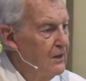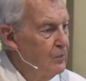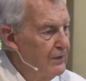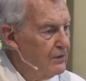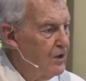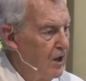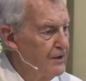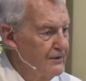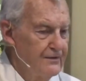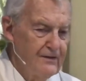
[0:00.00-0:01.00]
We're
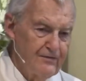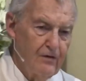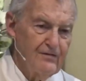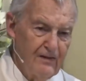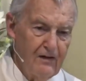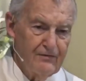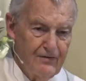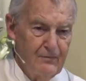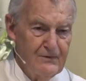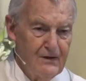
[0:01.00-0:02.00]
caught in this ourselves
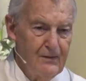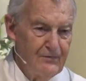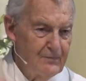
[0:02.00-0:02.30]
sometimes,